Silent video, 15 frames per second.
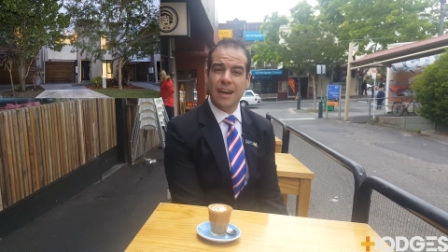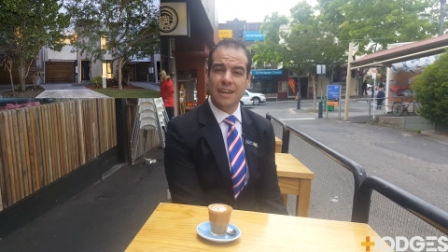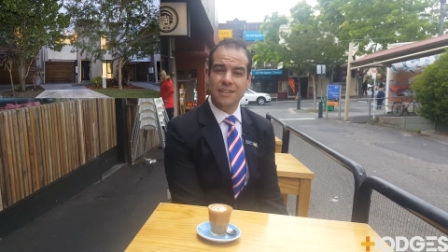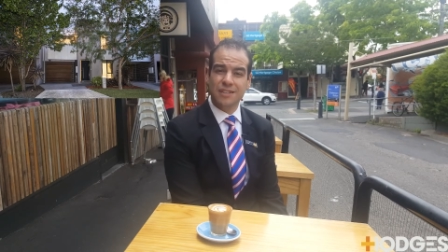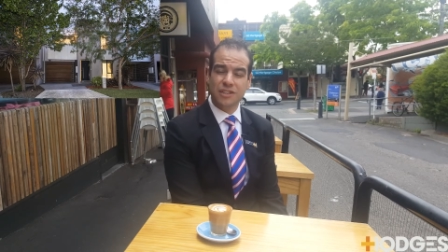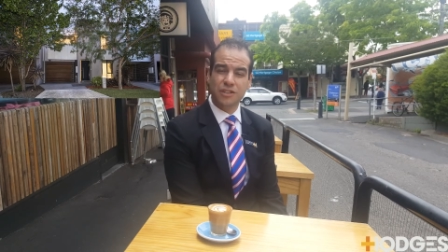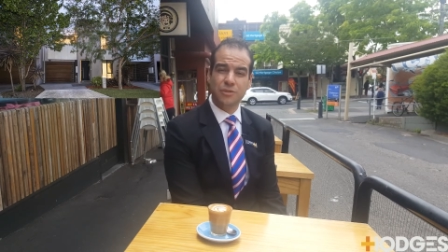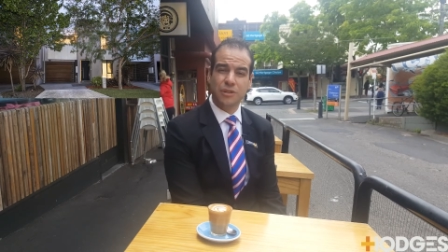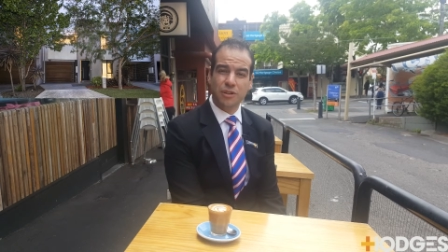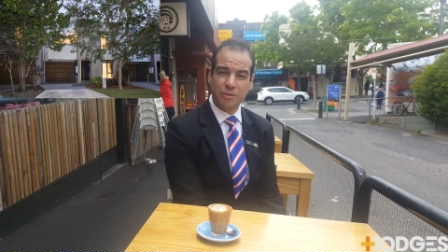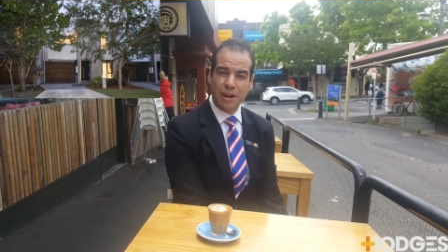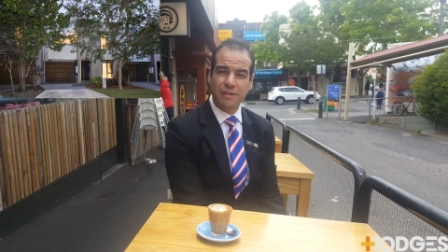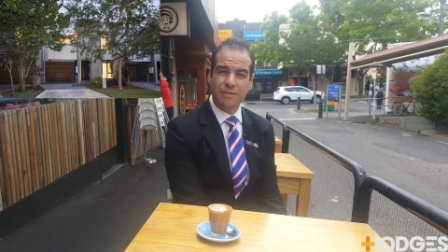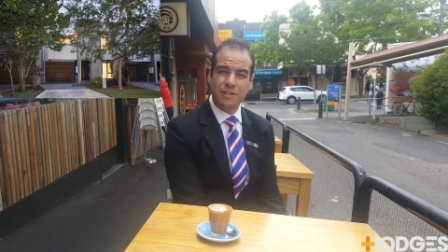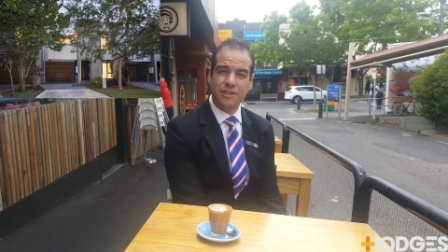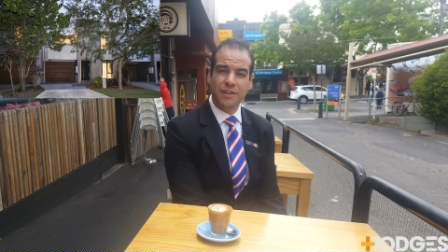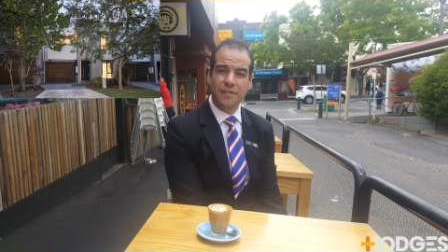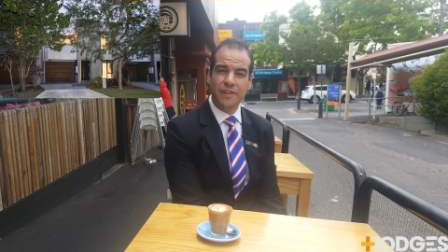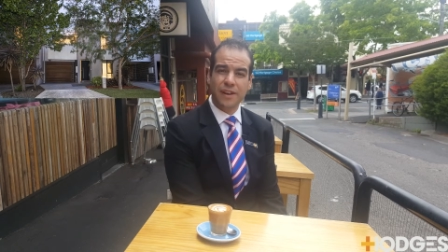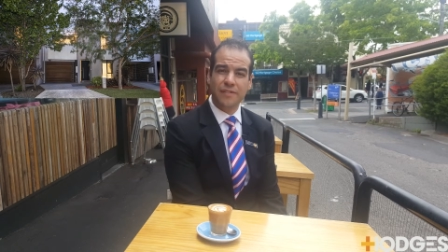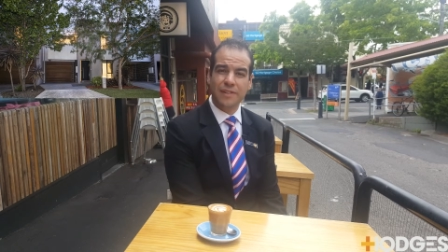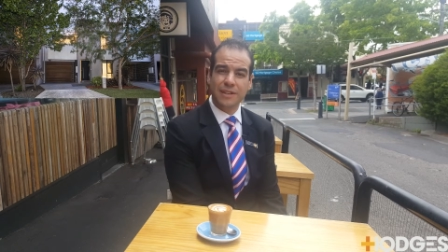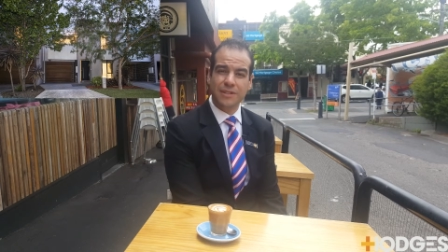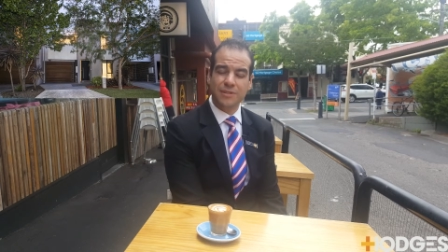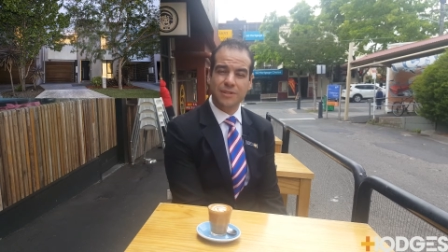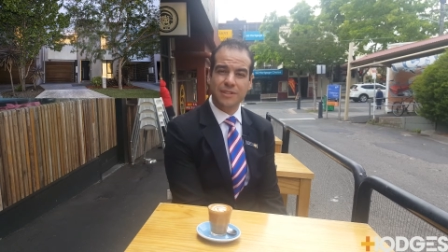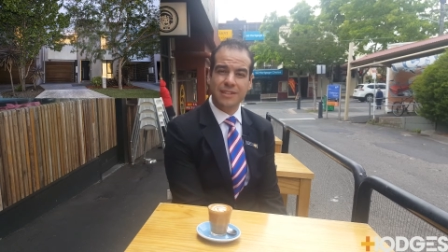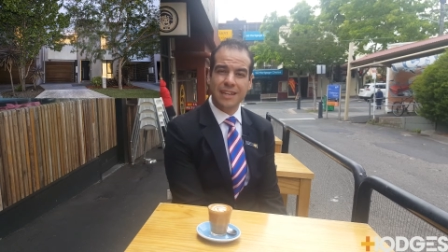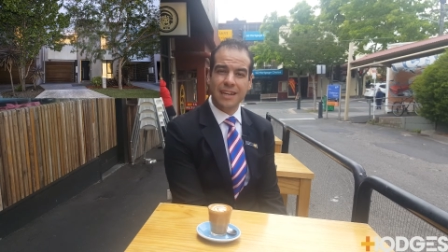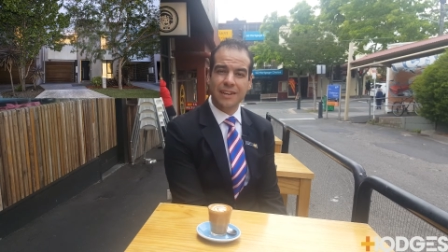Secured a great result for our
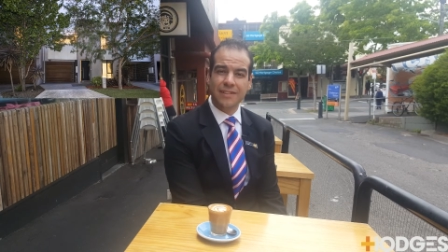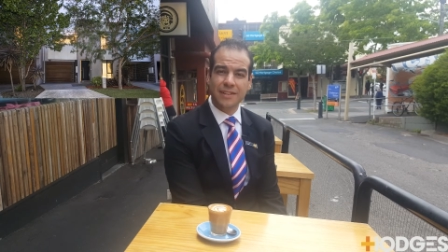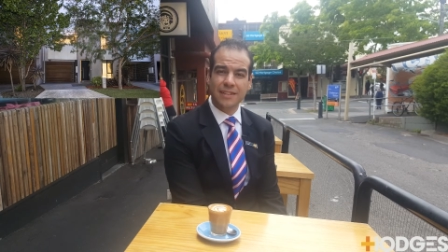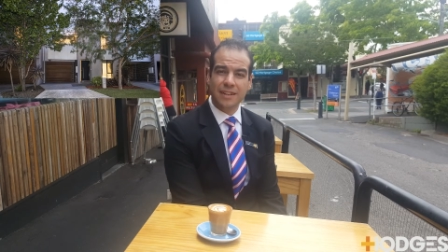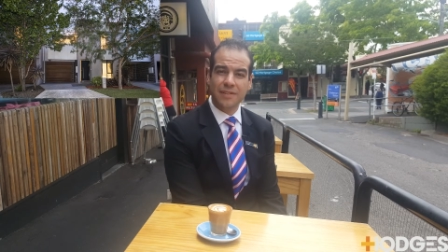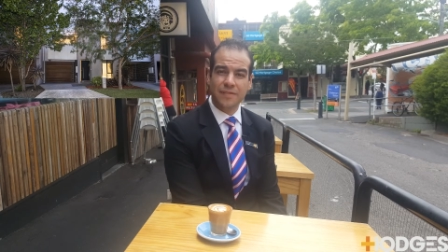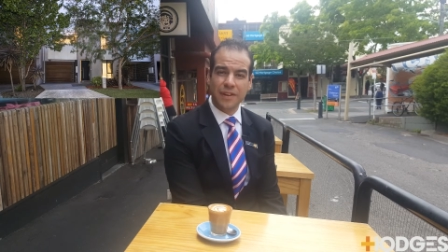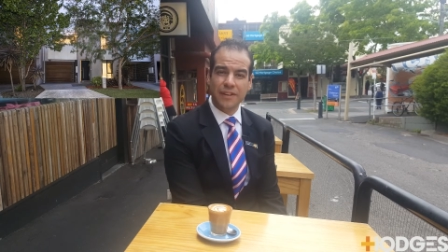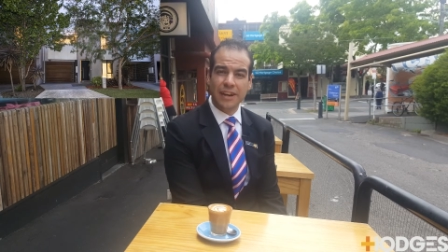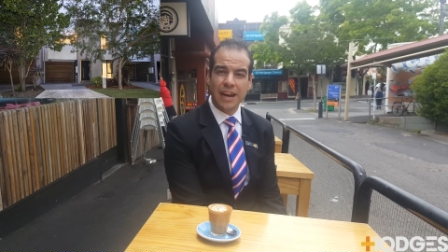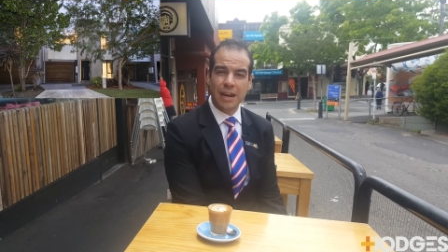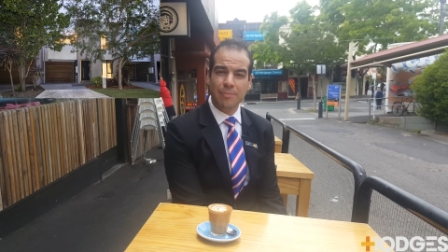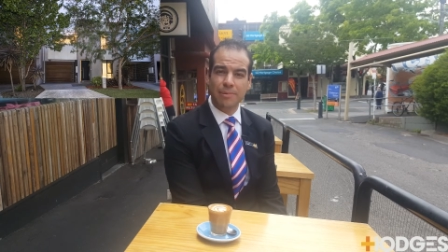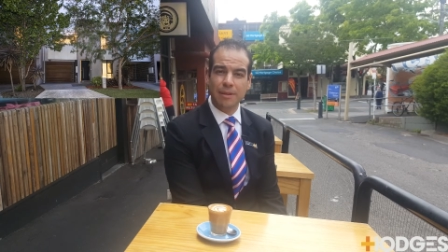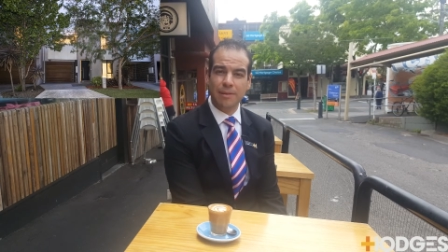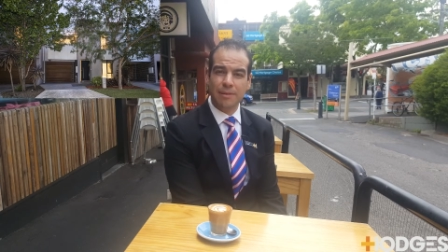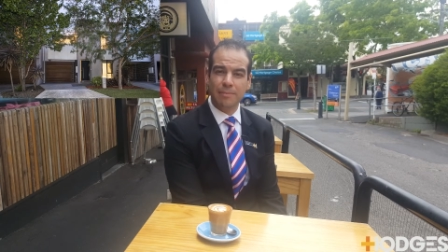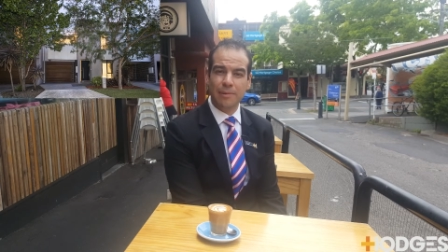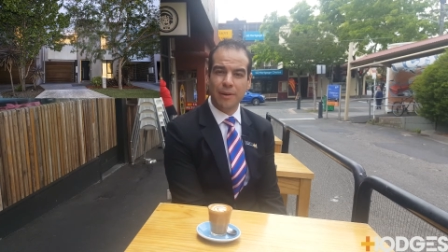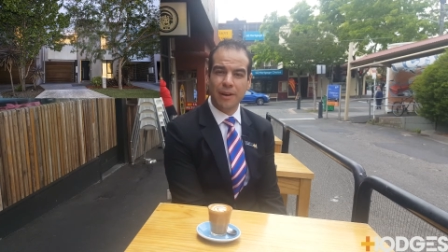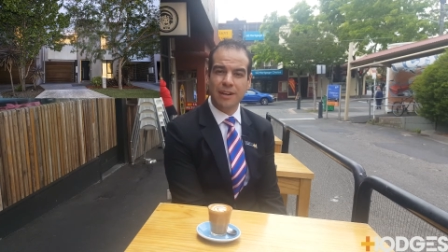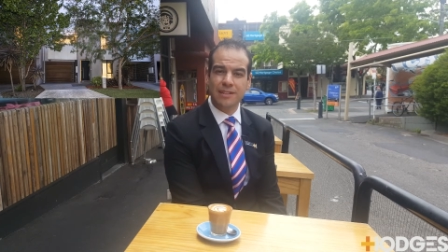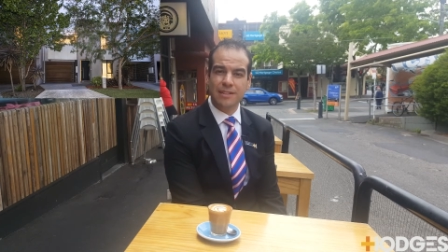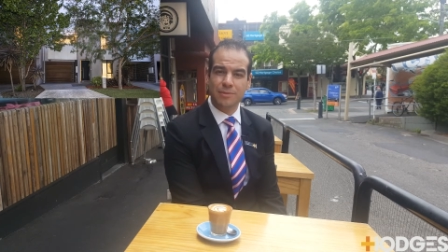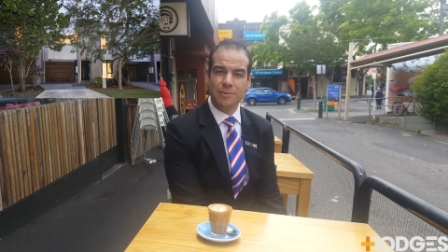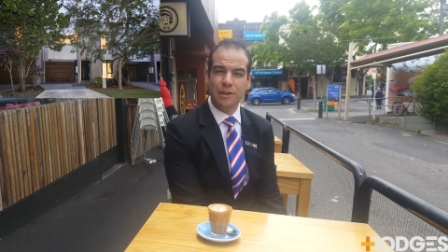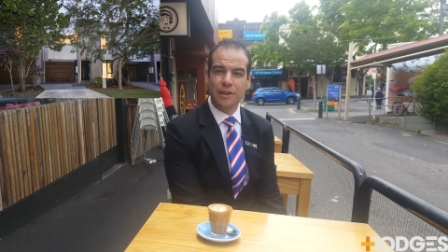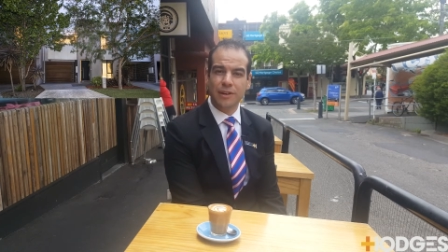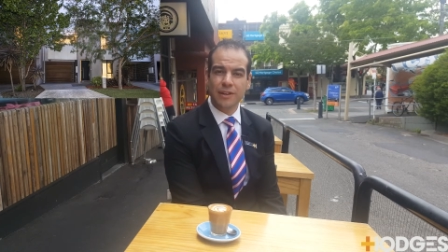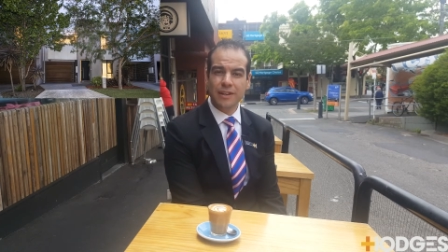vendors there, and very happily buyers as
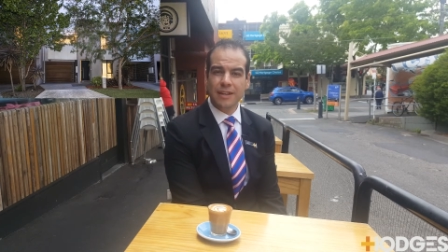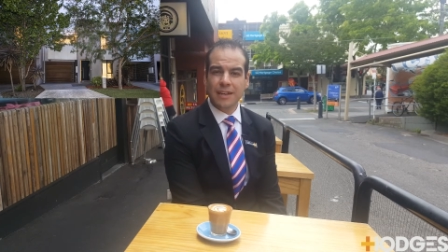well